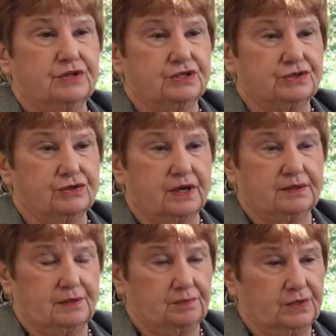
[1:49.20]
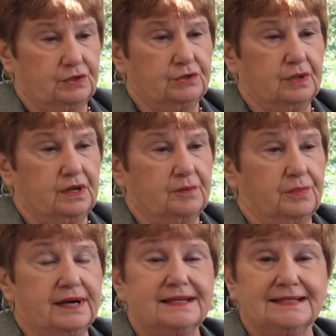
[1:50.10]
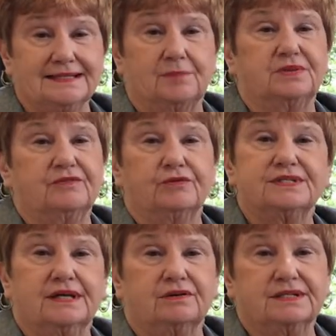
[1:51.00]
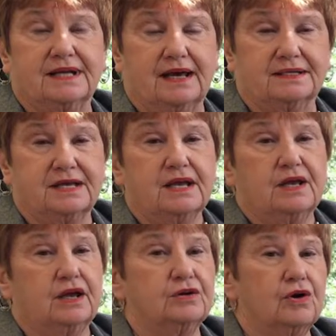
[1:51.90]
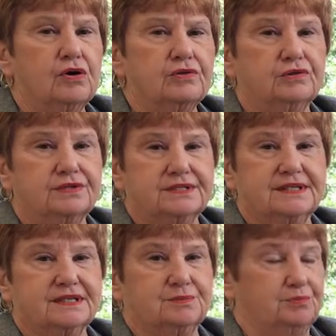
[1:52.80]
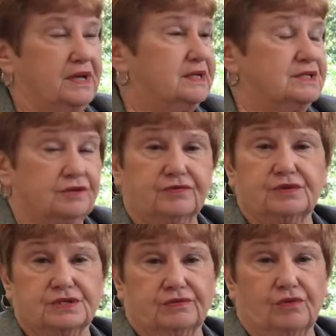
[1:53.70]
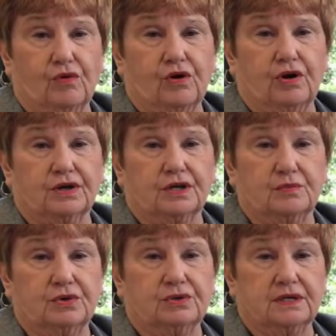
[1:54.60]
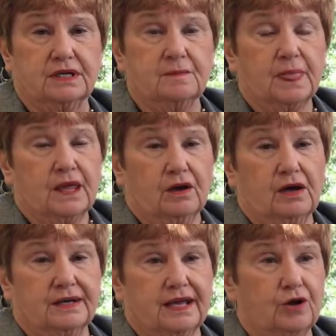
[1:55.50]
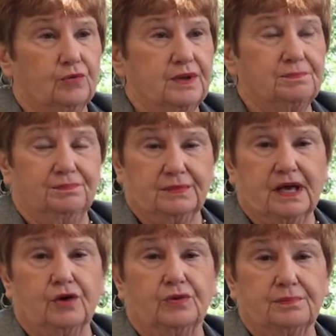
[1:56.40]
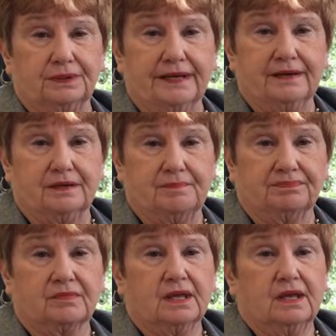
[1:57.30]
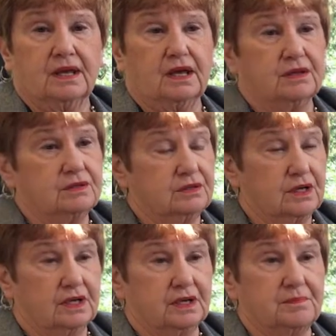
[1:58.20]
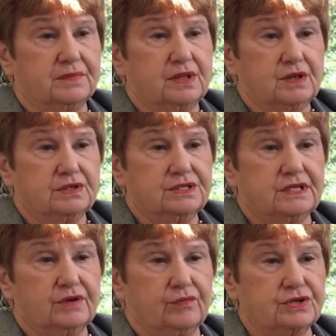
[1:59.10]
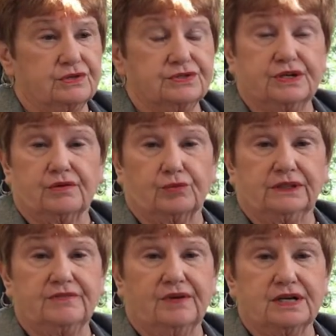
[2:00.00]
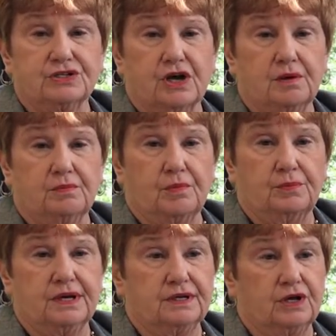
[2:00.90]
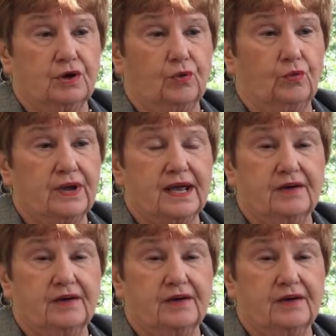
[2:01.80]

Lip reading: so that you're not buying something for sales tax. And all those things make a difference for our community on how we plan. And City of Roseville's done a really fine job, but we